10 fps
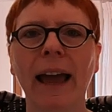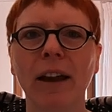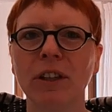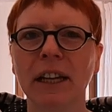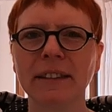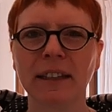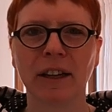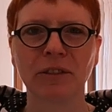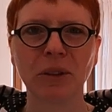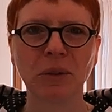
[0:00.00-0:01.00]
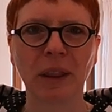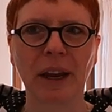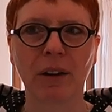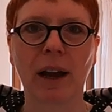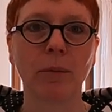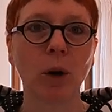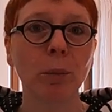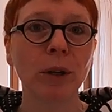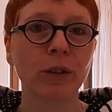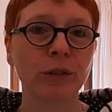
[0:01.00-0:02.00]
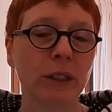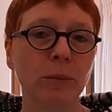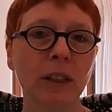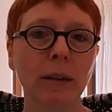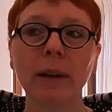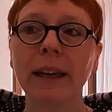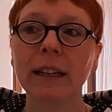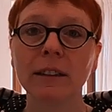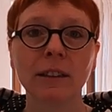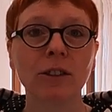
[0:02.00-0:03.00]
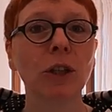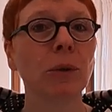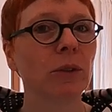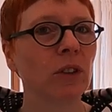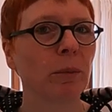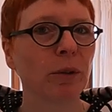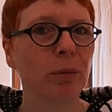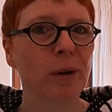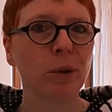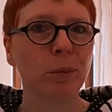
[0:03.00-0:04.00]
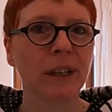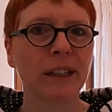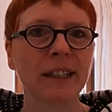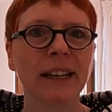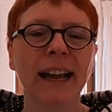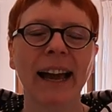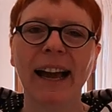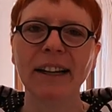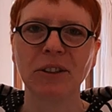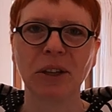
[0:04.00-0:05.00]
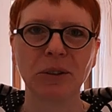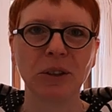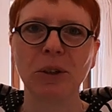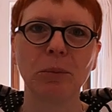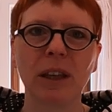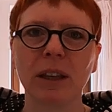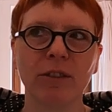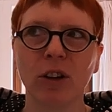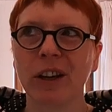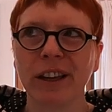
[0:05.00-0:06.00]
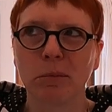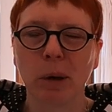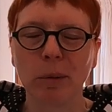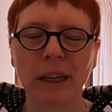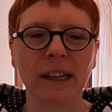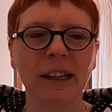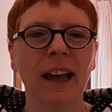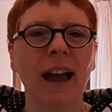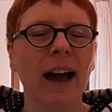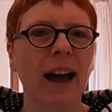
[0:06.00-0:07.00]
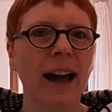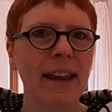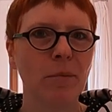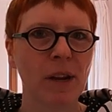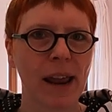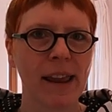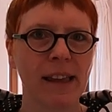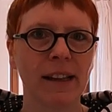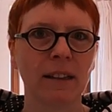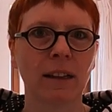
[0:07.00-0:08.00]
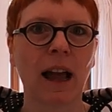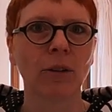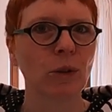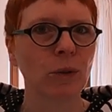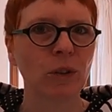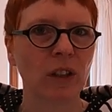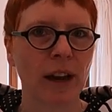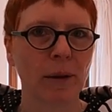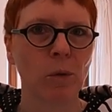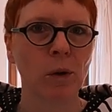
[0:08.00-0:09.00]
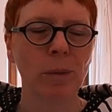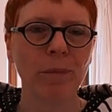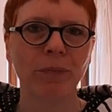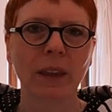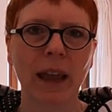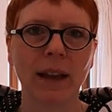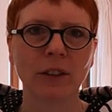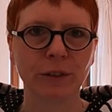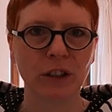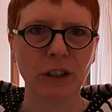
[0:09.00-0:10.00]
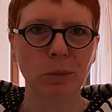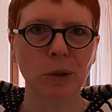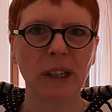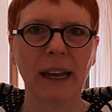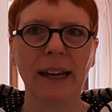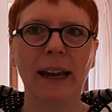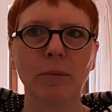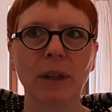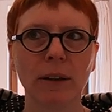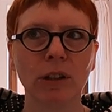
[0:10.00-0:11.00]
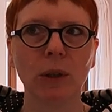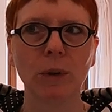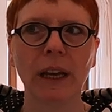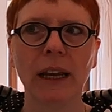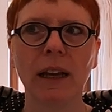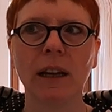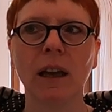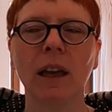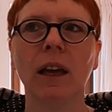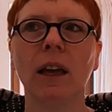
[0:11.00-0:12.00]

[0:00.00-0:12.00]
have a nice afternoon there. I'm hoping to film some and show you some of Bremen, but I don't know. You know me, vlogging in public. I am taking How to Lose a Time War as a physical book, and I'm downloading